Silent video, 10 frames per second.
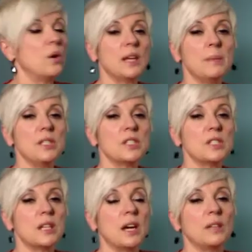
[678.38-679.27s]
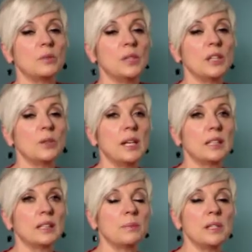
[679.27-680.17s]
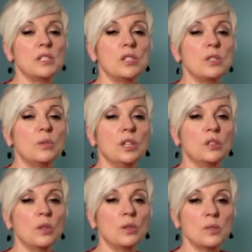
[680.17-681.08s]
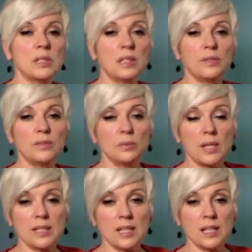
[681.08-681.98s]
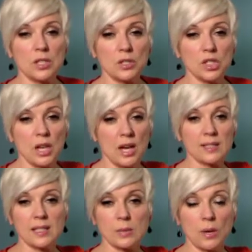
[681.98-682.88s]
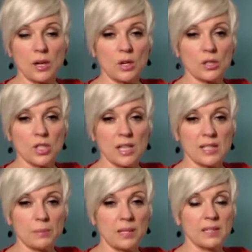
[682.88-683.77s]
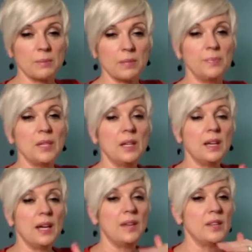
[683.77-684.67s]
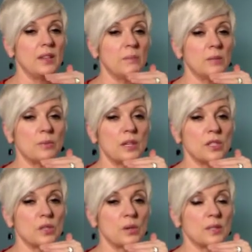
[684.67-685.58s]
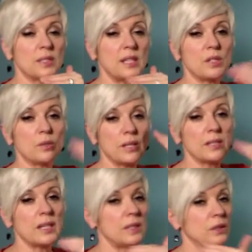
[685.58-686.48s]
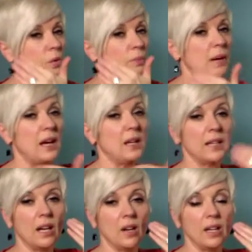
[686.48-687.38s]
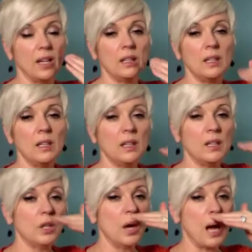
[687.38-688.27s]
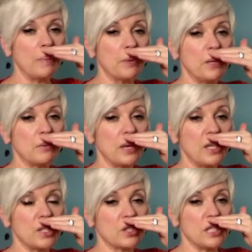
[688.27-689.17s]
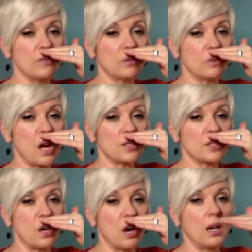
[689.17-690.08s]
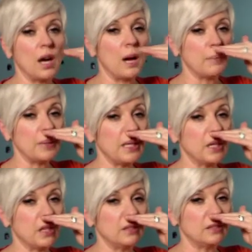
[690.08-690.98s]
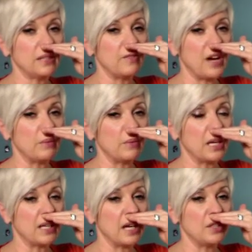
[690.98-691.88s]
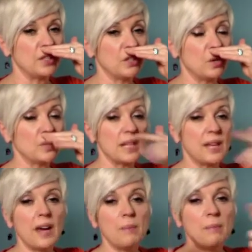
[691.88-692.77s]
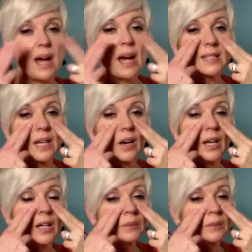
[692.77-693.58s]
let me just reiterate a little bit too. Your low notes live and resonate in your chest. That's why I call it chest placement. And then the mid-range notes tend to resonate lower palate area. Your upper mid-range or diva rock star up here, they vibrate kind of under your nose, and that mask area,